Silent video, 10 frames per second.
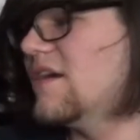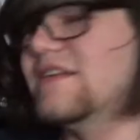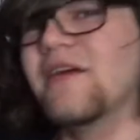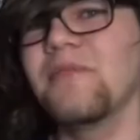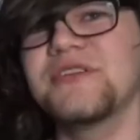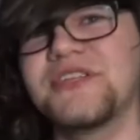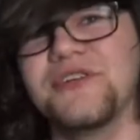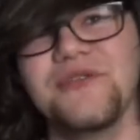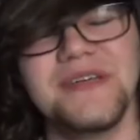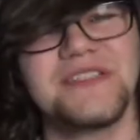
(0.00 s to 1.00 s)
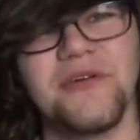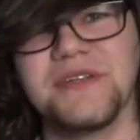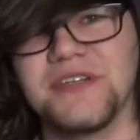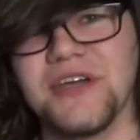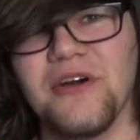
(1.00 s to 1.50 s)
Number 2 is
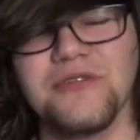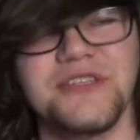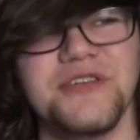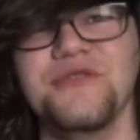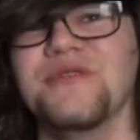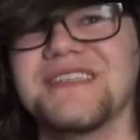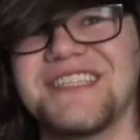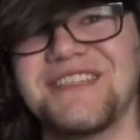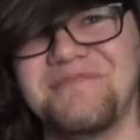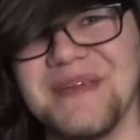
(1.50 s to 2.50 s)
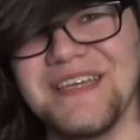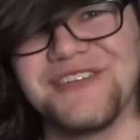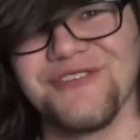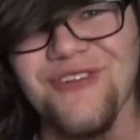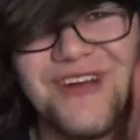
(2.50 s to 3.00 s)
going to go to
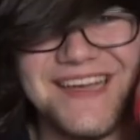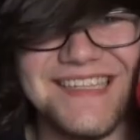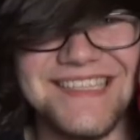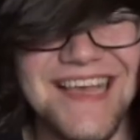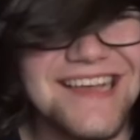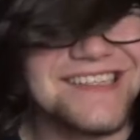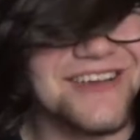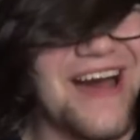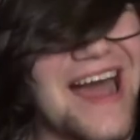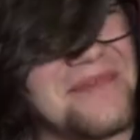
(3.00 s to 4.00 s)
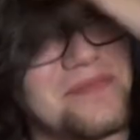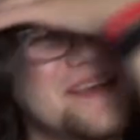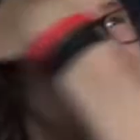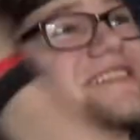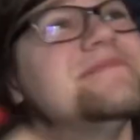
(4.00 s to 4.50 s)
Speedroids. So I
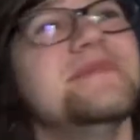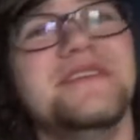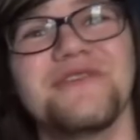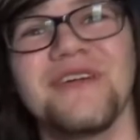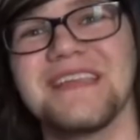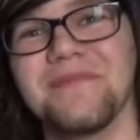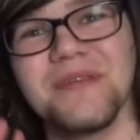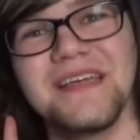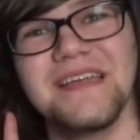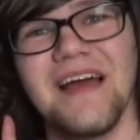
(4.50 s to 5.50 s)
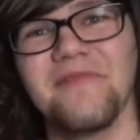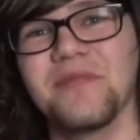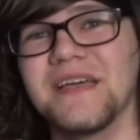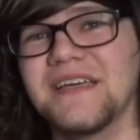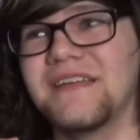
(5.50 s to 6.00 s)
played Speedroids.
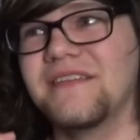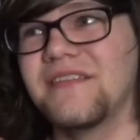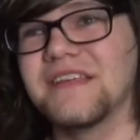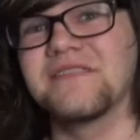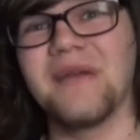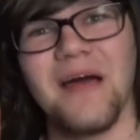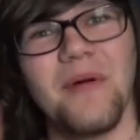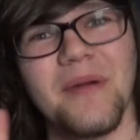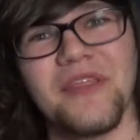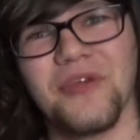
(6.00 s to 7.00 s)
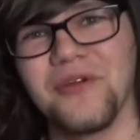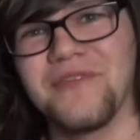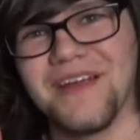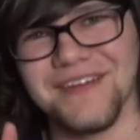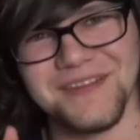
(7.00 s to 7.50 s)
I'm on my 3rd
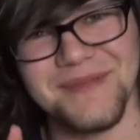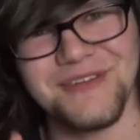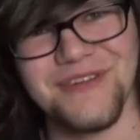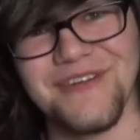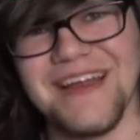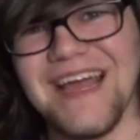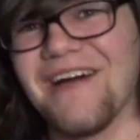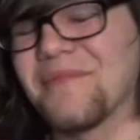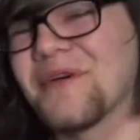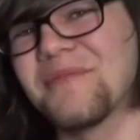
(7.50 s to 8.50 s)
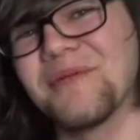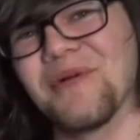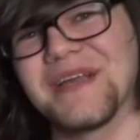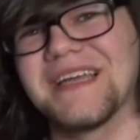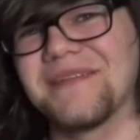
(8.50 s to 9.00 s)
variant of Speedroid right now. I'm going to be
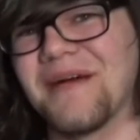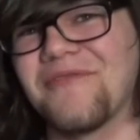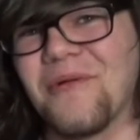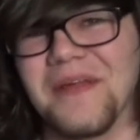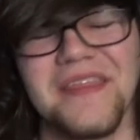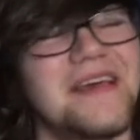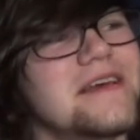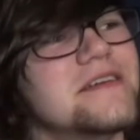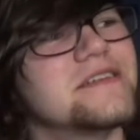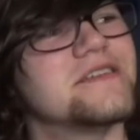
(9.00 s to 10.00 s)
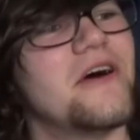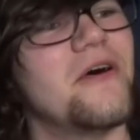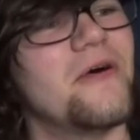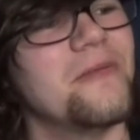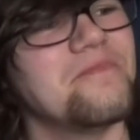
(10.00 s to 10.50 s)
working into my 4th.
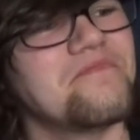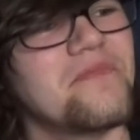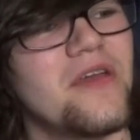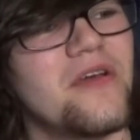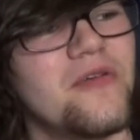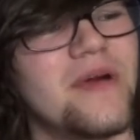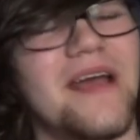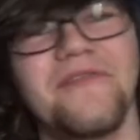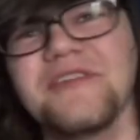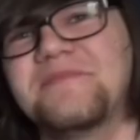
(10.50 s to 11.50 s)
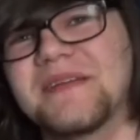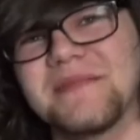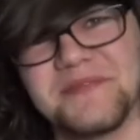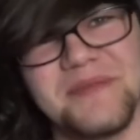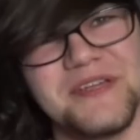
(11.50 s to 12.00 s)
So when I first picked
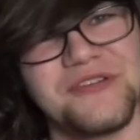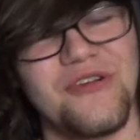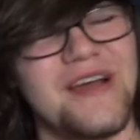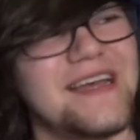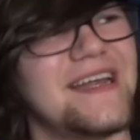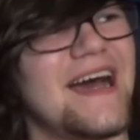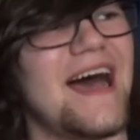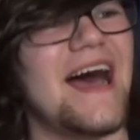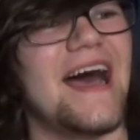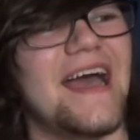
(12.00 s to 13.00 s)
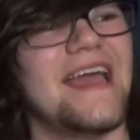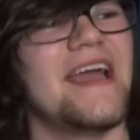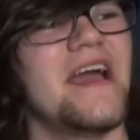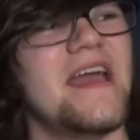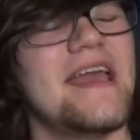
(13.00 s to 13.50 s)
up Speedroid,
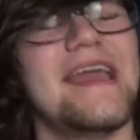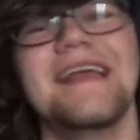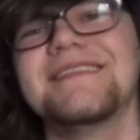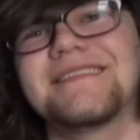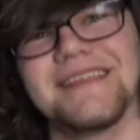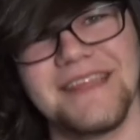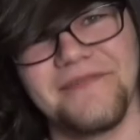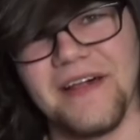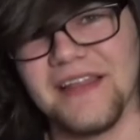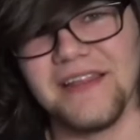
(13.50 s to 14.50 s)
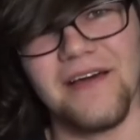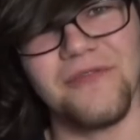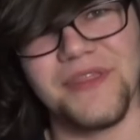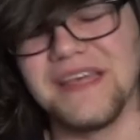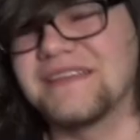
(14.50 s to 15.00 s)
I instantly fell in
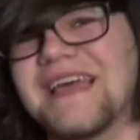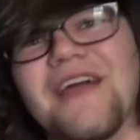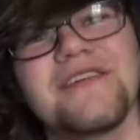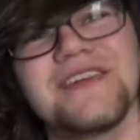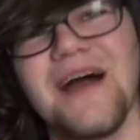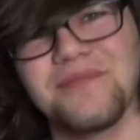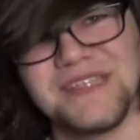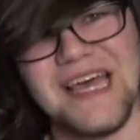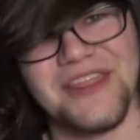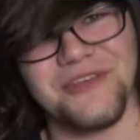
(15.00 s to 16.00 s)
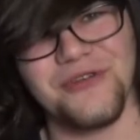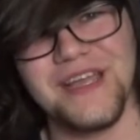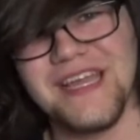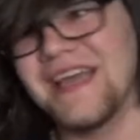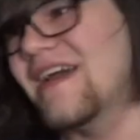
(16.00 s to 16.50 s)
love with it. Terratop was at
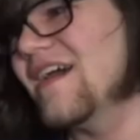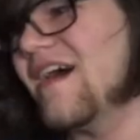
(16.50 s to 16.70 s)
3.